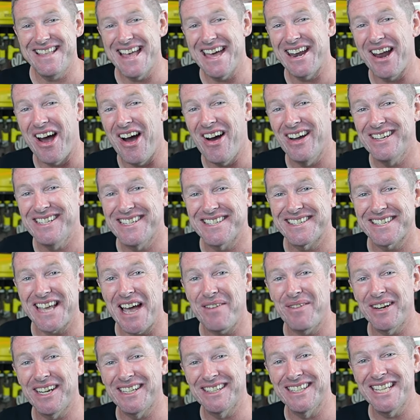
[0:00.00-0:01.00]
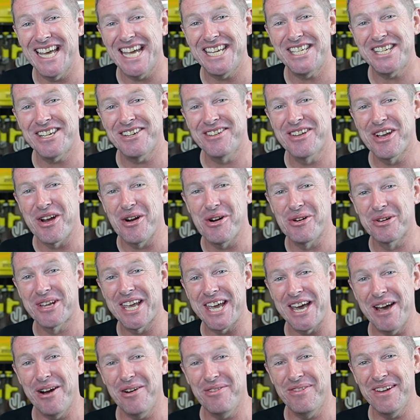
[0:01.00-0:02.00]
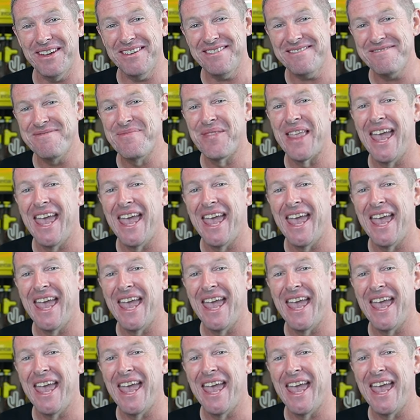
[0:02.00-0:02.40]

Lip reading: that I discovered a legend called Kelvin.